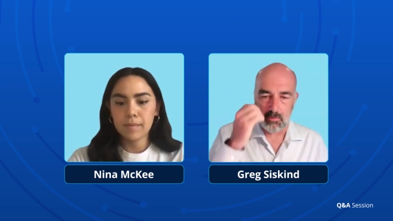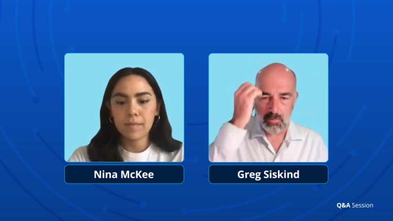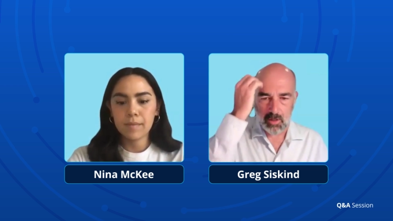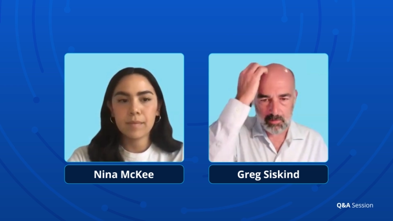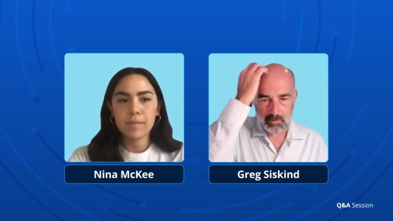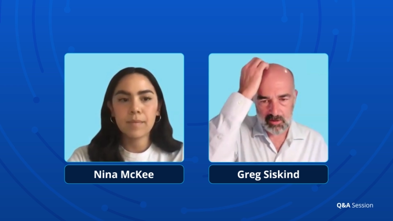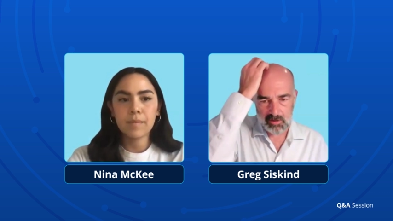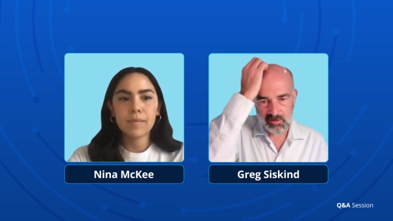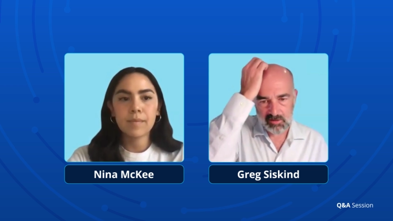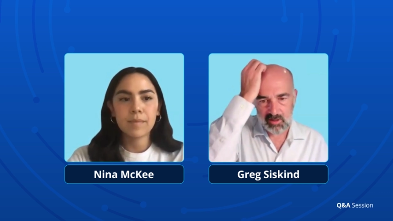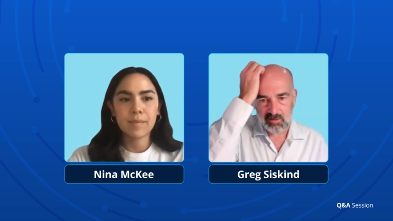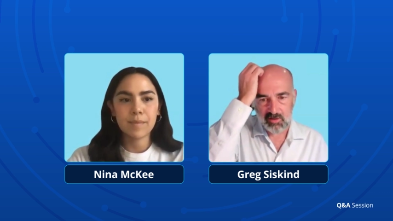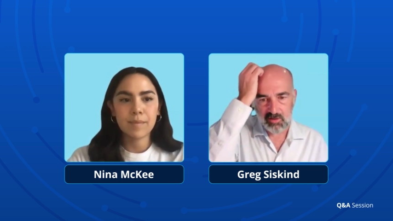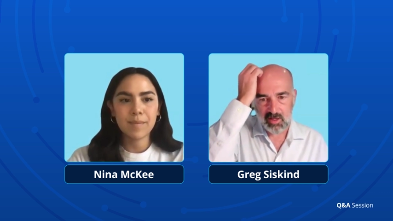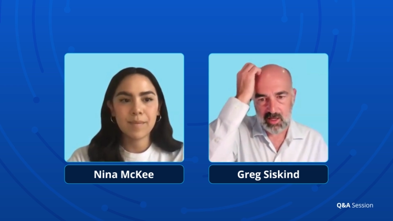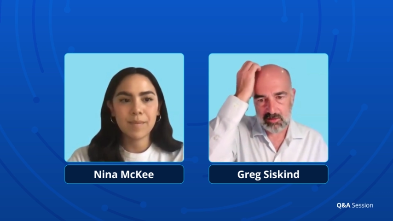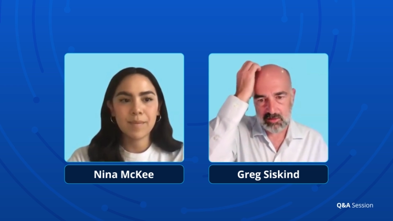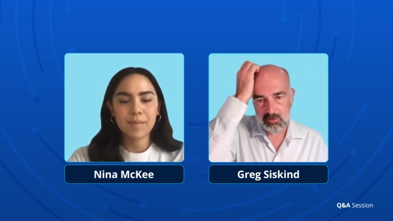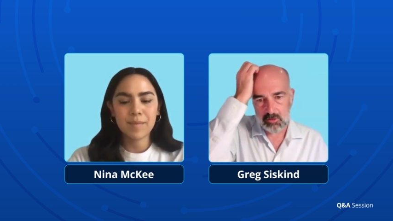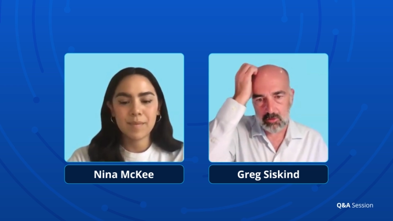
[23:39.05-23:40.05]
Speaker 1: I'm happy to
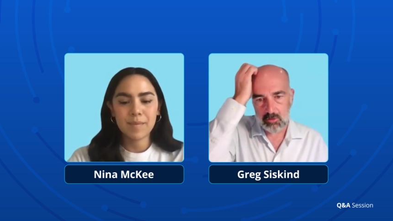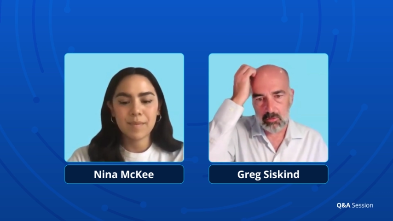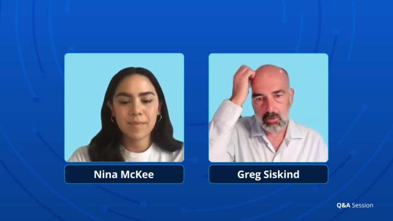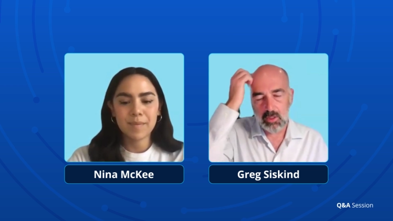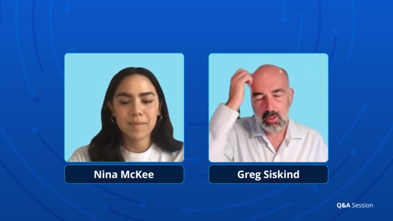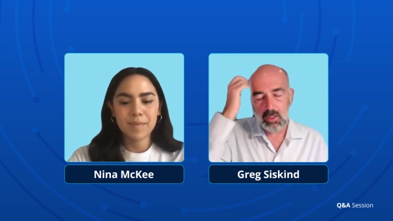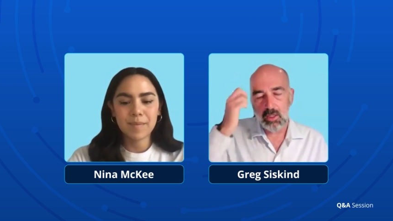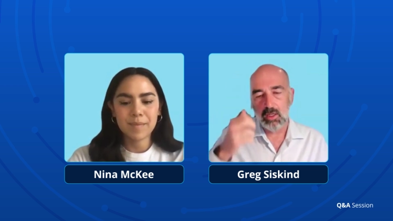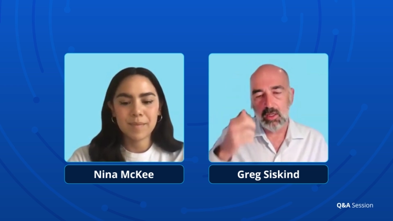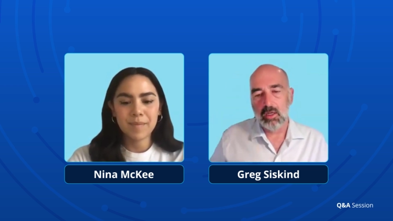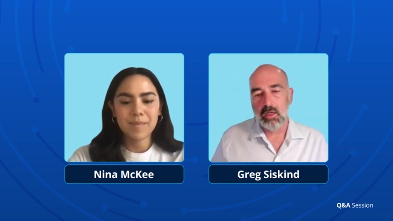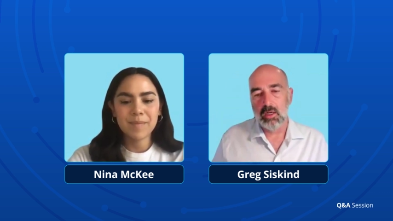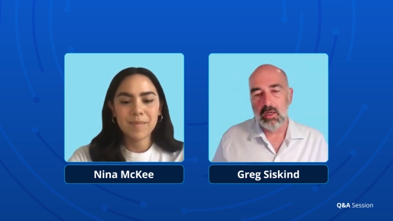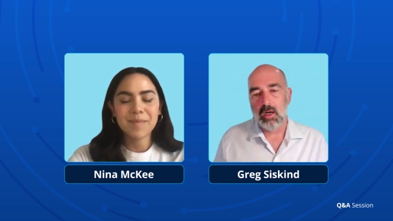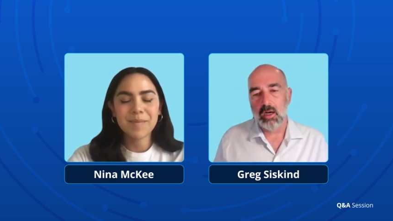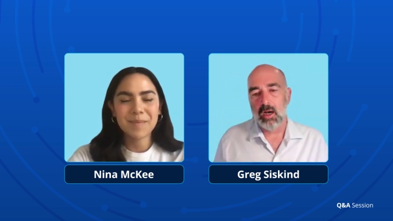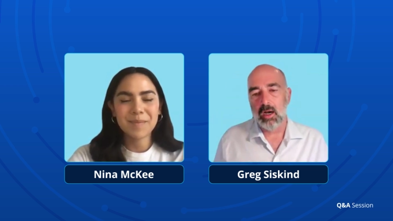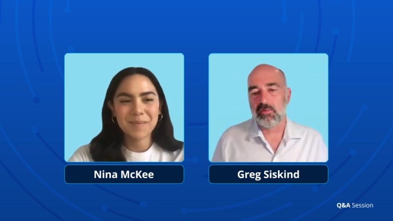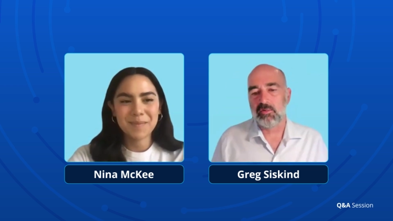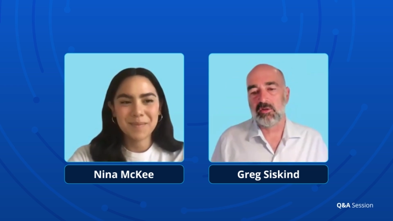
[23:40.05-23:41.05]
send that. So
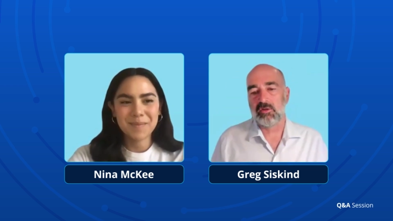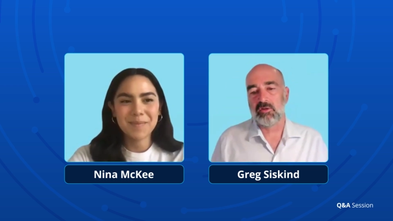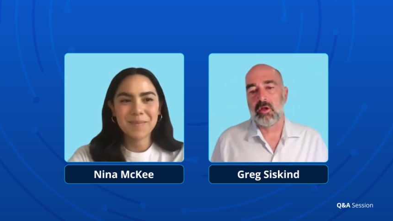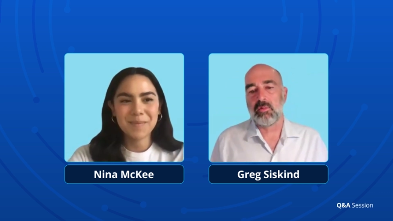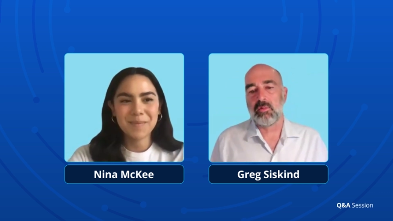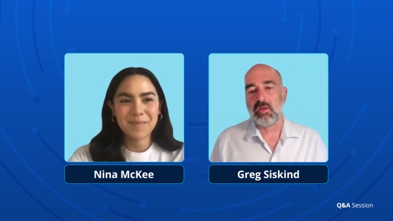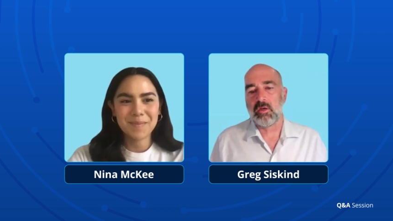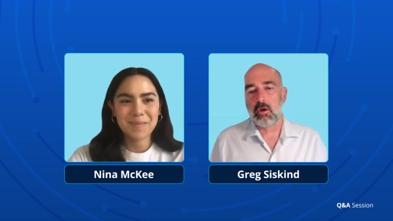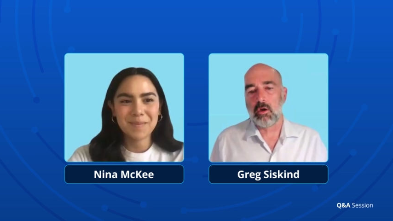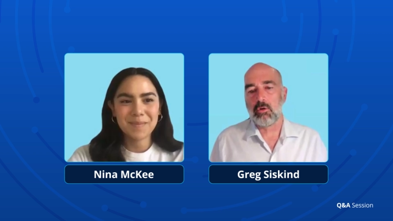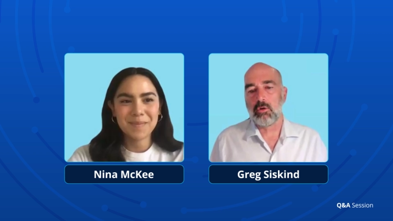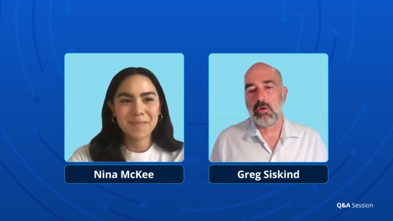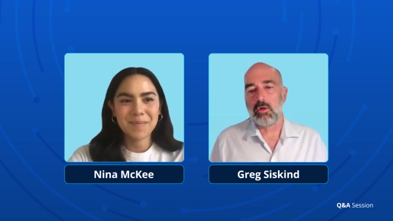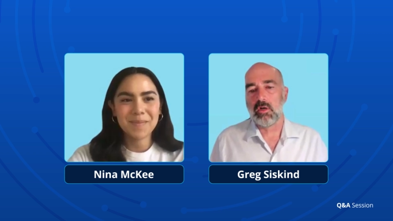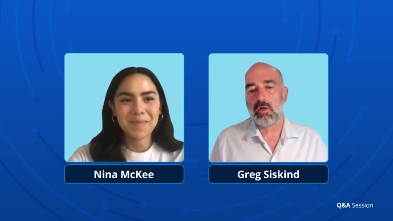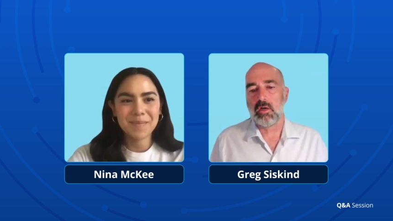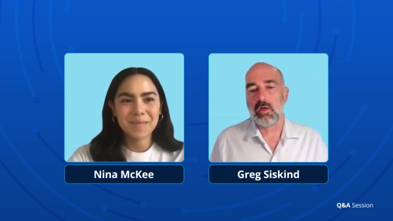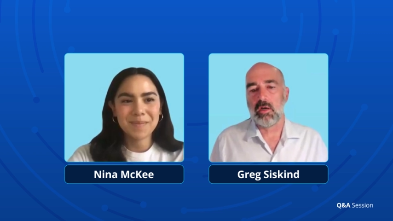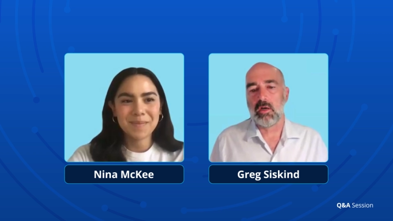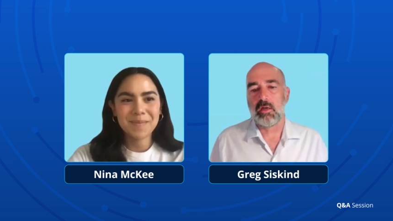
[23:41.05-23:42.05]
um, just let me
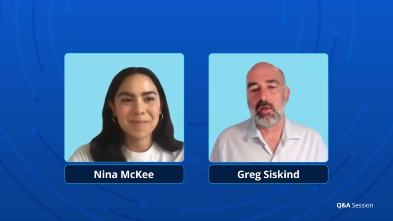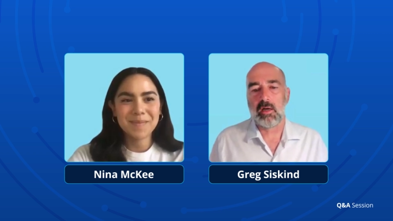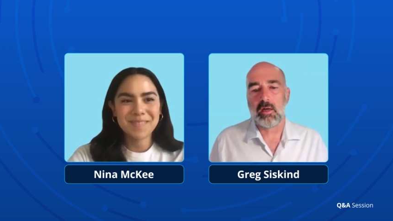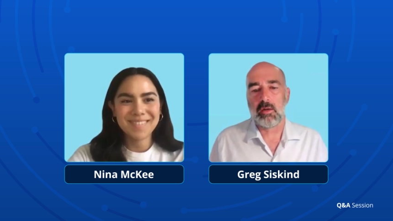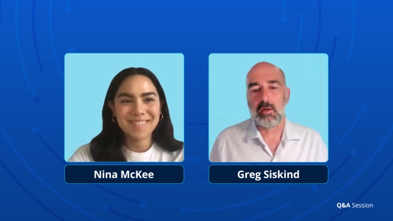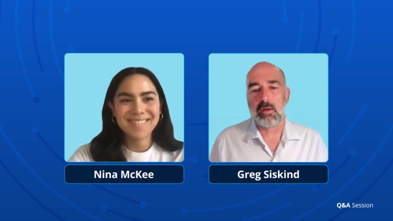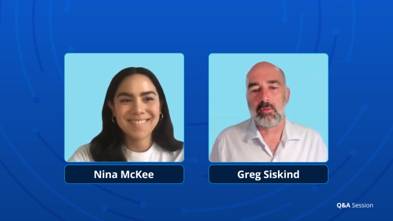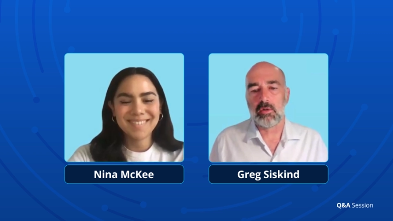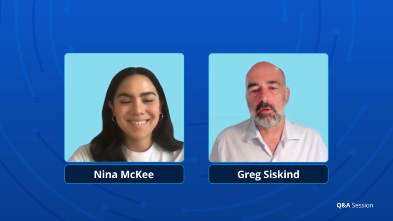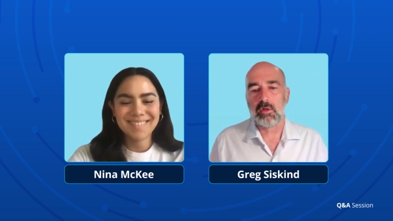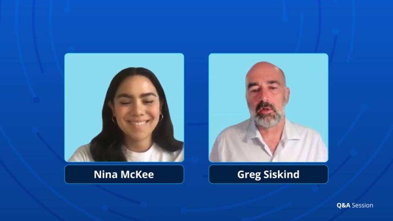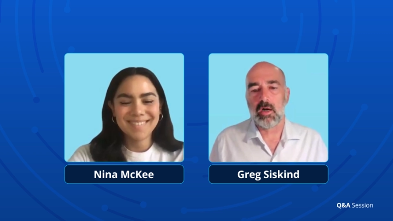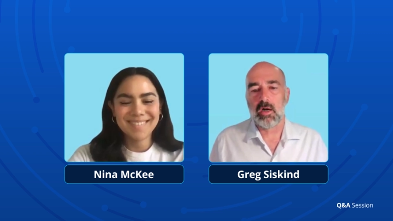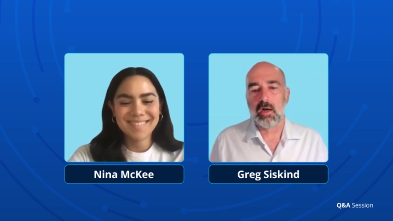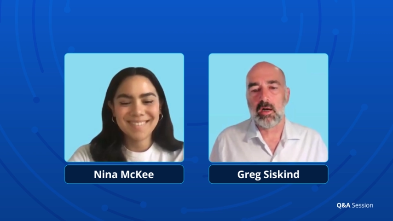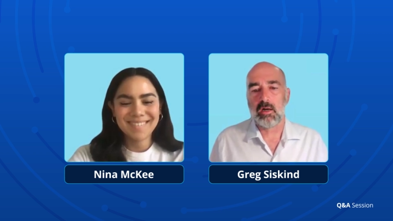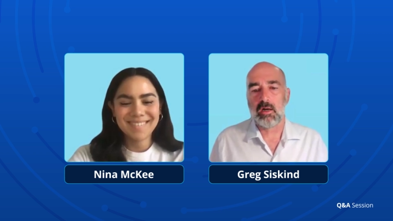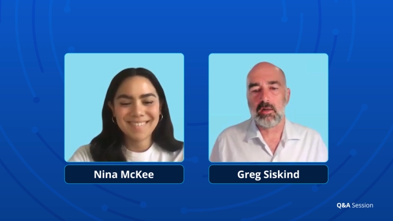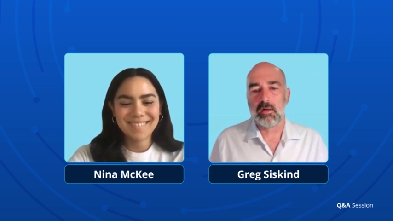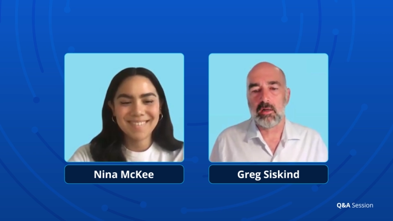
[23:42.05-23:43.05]
know and I will
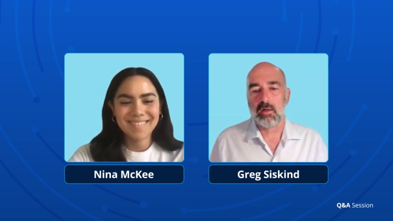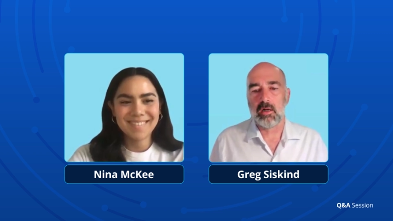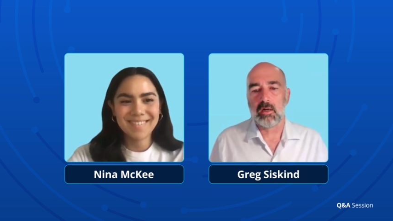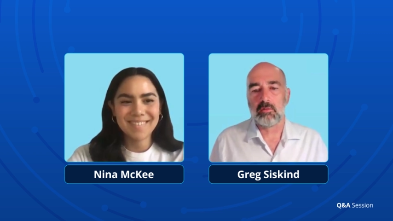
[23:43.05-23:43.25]
uh,